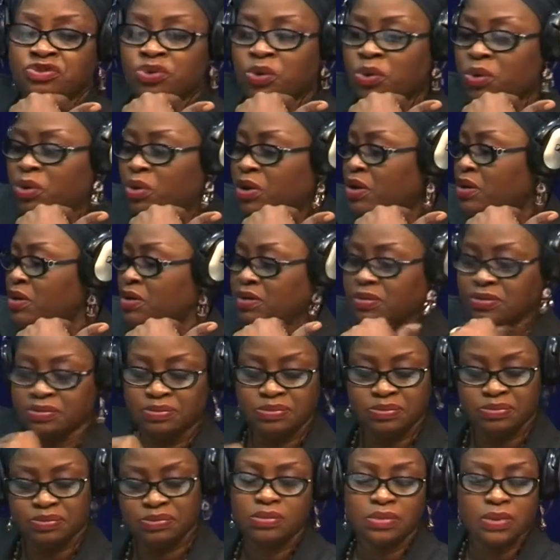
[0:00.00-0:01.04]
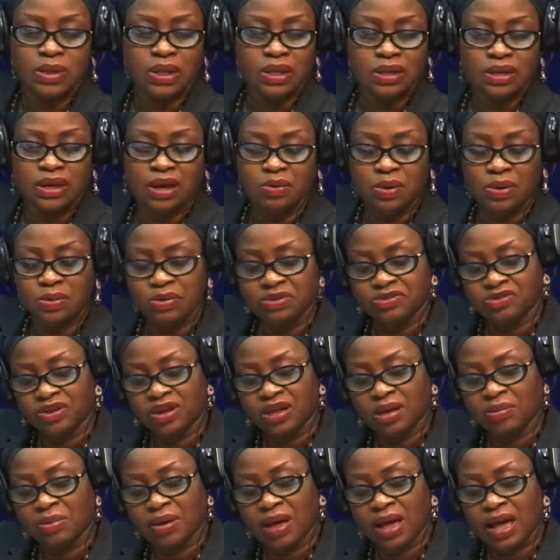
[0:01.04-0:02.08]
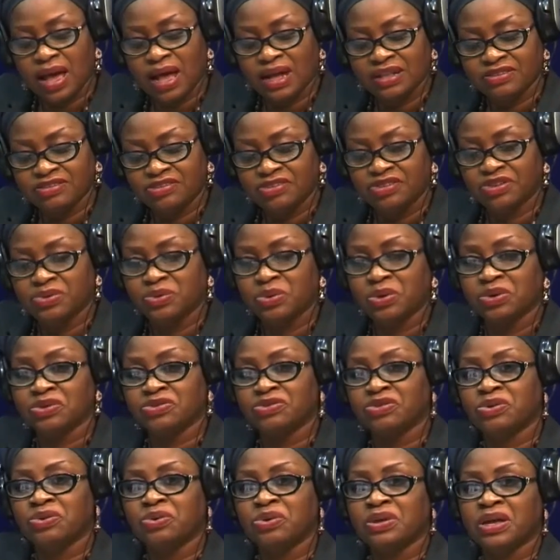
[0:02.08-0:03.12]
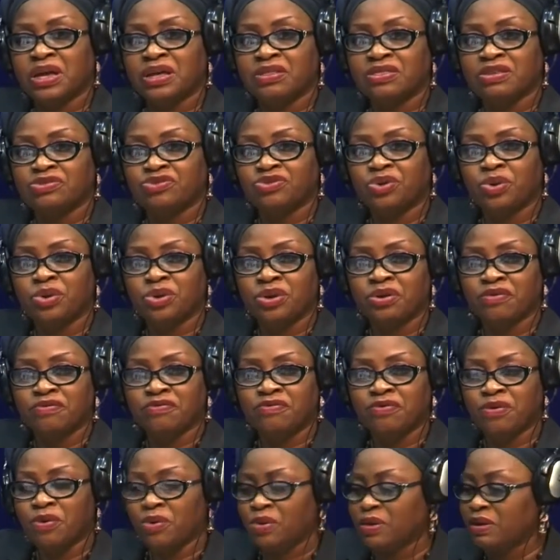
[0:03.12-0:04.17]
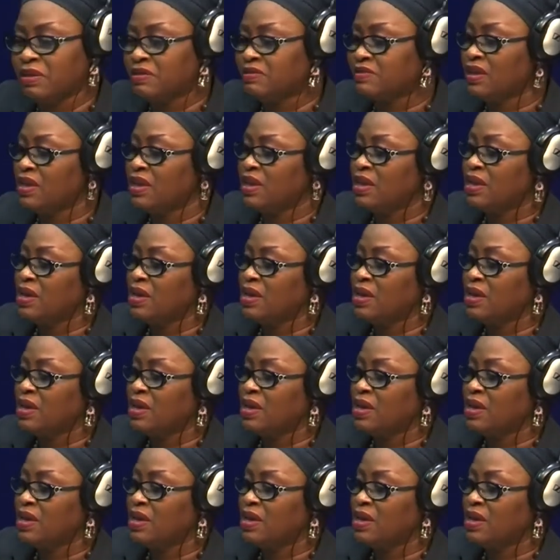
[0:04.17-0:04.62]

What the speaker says: talk. Now, when we talk about attitude, we also look at the tone of voice,